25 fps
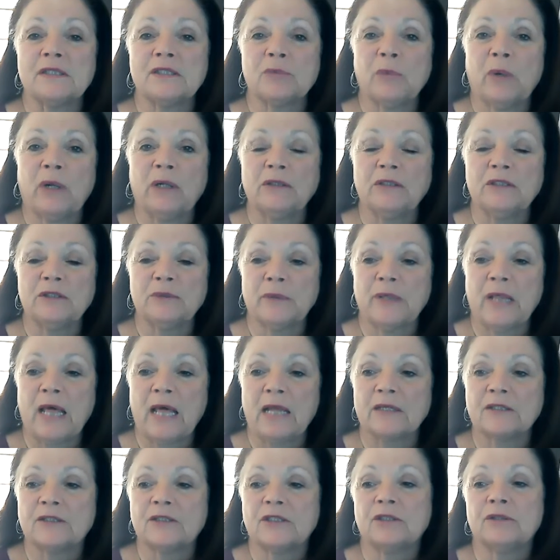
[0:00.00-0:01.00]
is Wellness with
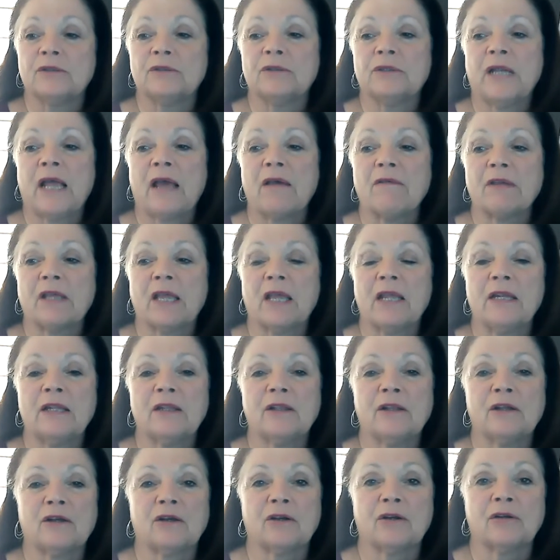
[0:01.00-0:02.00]
Attitude,
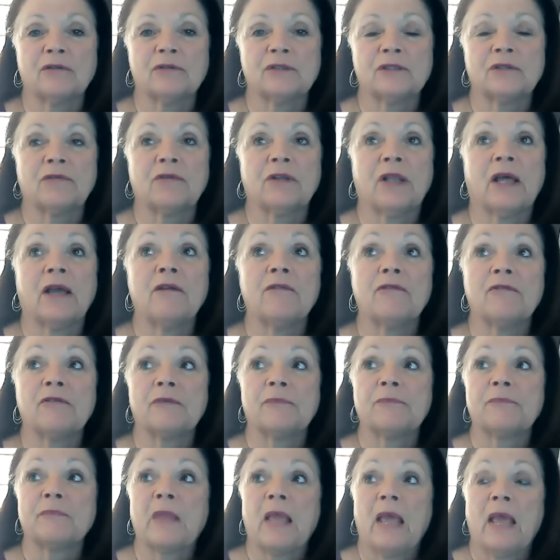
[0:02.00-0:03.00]
navigating the curves of life.
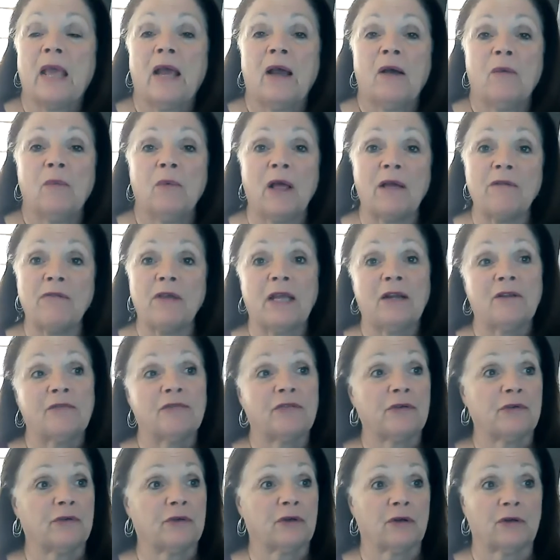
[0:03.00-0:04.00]
Well, I've had a
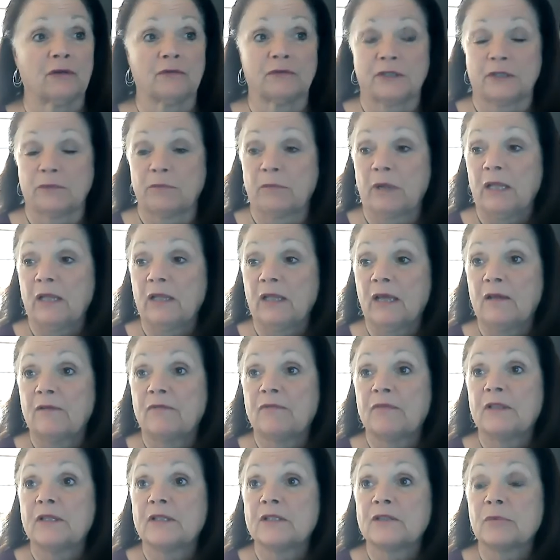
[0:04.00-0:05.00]
few curves in my
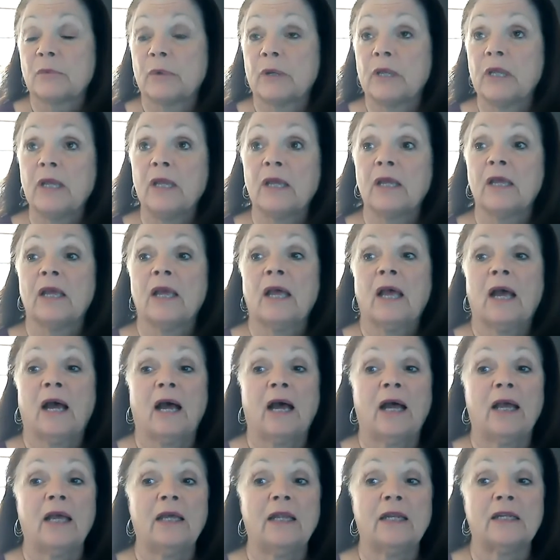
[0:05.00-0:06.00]
life this week.
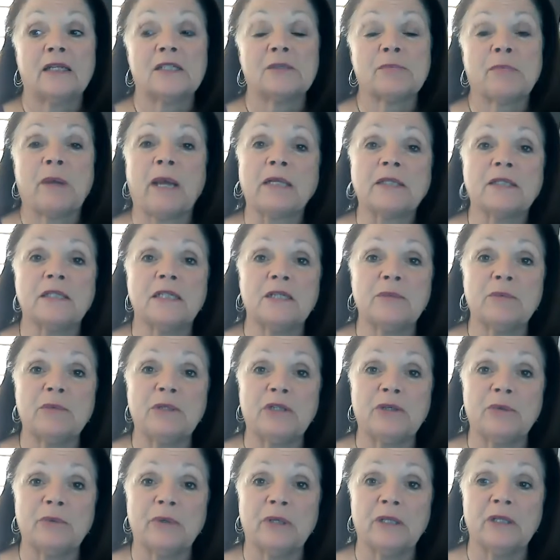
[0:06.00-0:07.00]
I had expected to
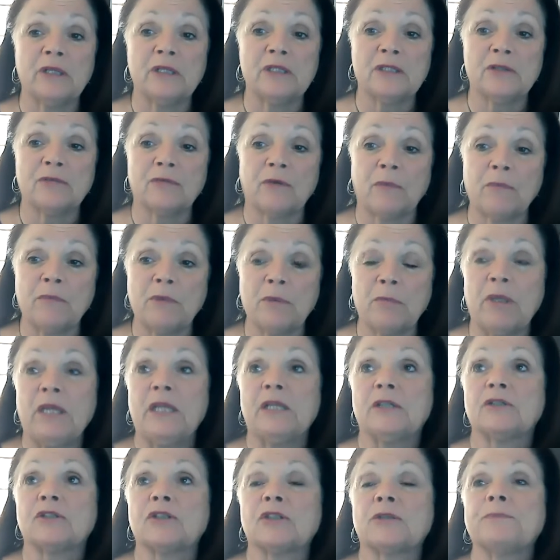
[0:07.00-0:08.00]
be doing this from the
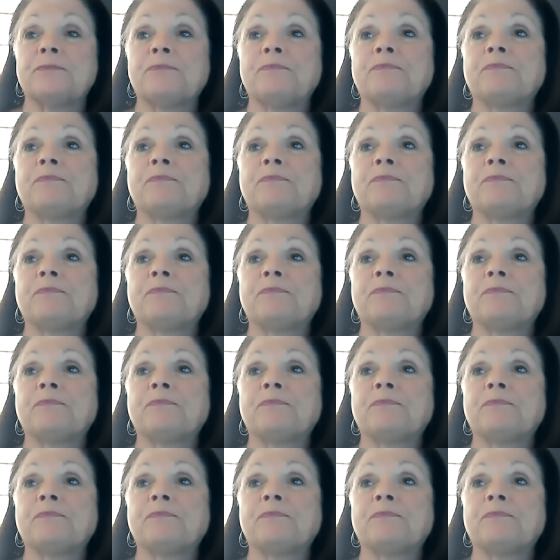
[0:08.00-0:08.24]
beach.